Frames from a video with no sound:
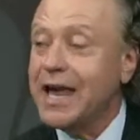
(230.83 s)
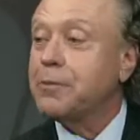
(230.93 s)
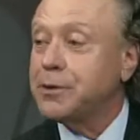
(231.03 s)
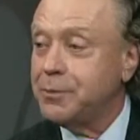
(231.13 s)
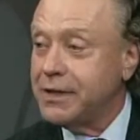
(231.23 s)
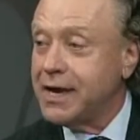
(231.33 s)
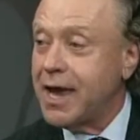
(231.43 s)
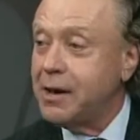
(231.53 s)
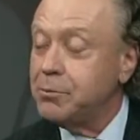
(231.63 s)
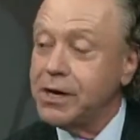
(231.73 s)
kept him in the
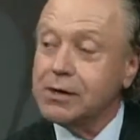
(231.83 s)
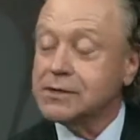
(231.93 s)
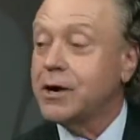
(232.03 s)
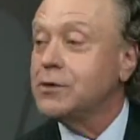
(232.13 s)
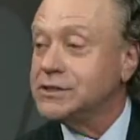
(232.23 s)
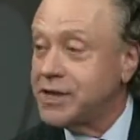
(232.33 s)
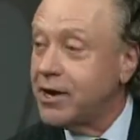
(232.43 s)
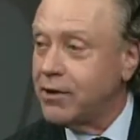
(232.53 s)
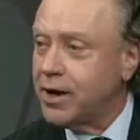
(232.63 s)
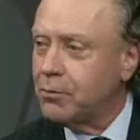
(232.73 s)
game, because I would
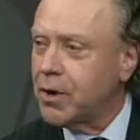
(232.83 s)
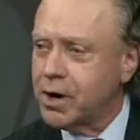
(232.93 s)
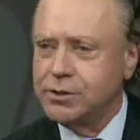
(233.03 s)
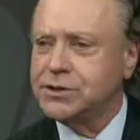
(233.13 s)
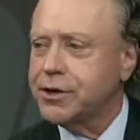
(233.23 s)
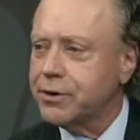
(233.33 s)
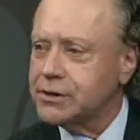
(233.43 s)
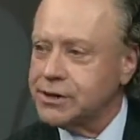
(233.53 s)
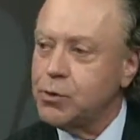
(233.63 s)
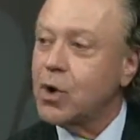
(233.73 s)
say to him, are you
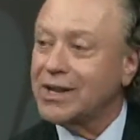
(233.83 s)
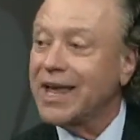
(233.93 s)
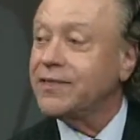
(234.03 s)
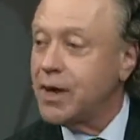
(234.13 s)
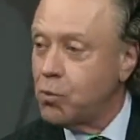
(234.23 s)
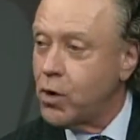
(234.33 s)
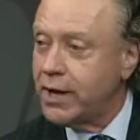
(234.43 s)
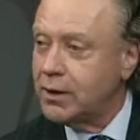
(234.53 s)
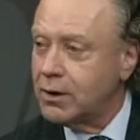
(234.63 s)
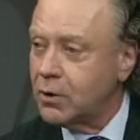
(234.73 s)
serious? You want to let them
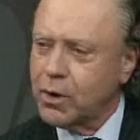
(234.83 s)
win?